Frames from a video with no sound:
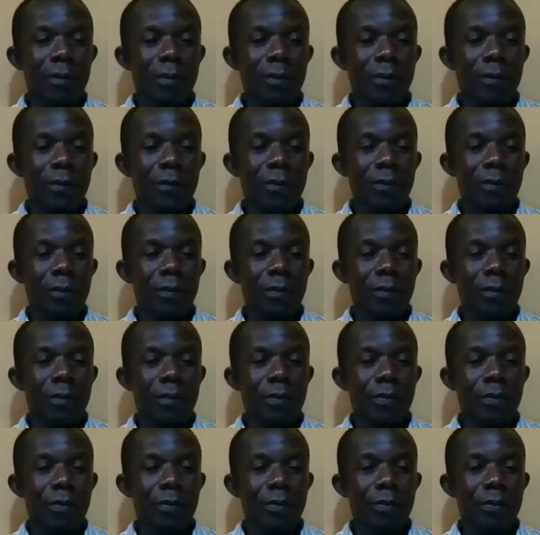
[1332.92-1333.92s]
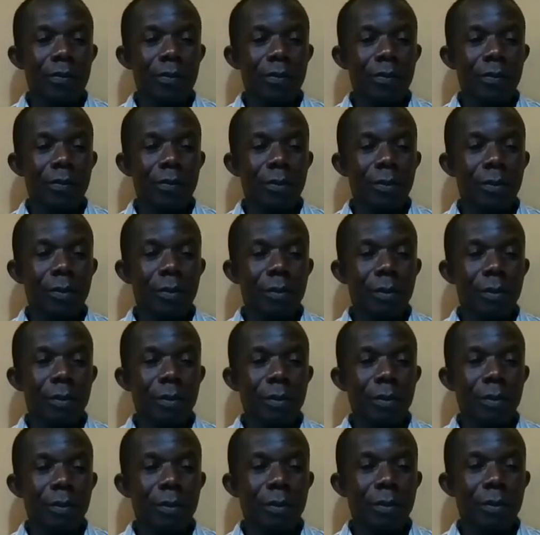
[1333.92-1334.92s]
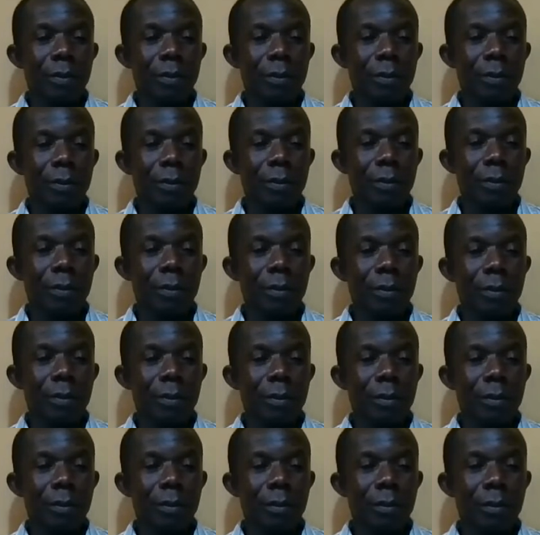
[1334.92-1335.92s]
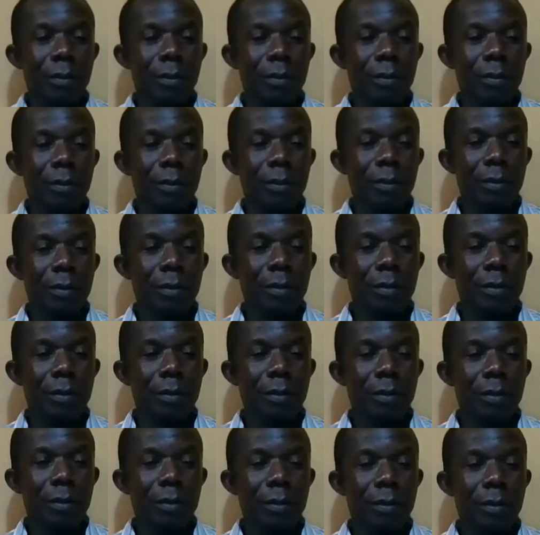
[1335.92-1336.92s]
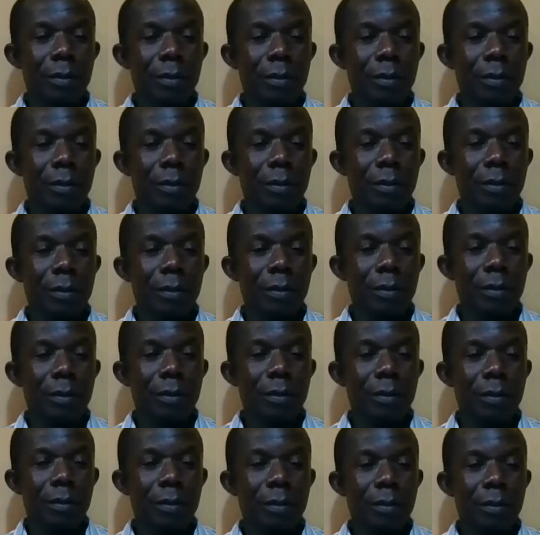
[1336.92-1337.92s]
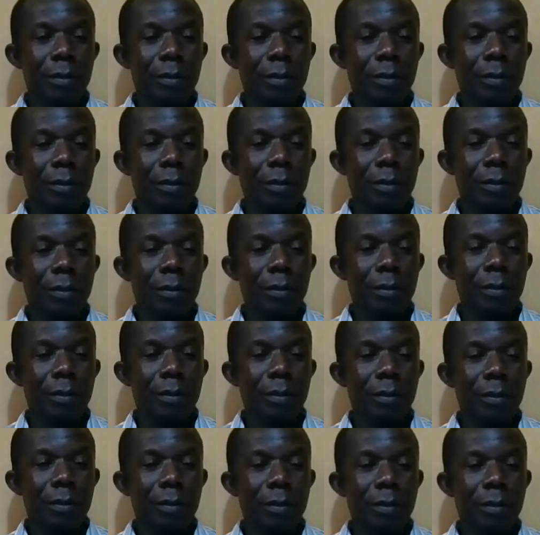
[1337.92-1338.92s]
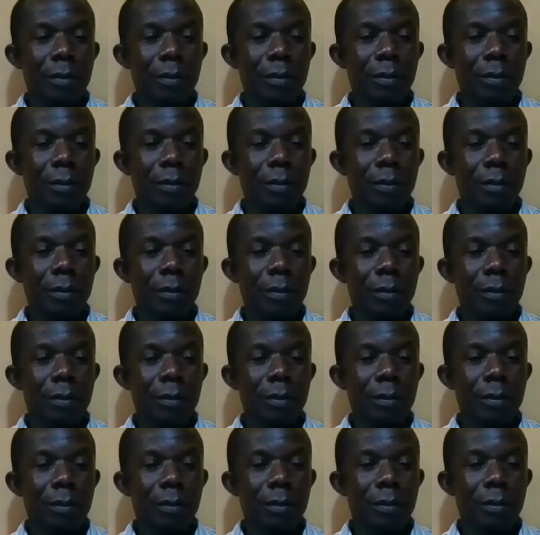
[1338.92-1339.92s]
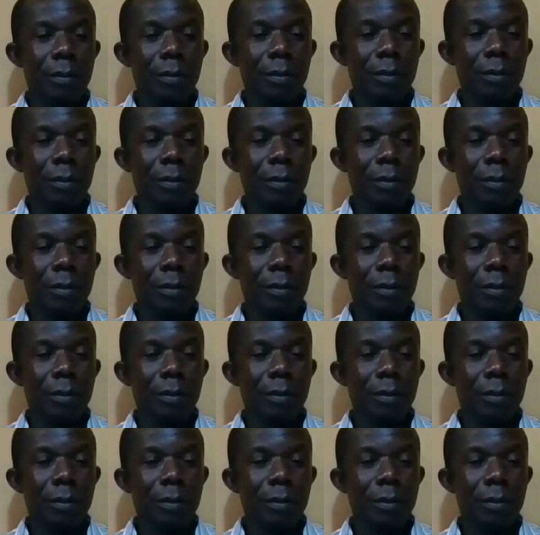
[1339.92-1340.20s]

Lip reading: No words are spoken by the person on screen.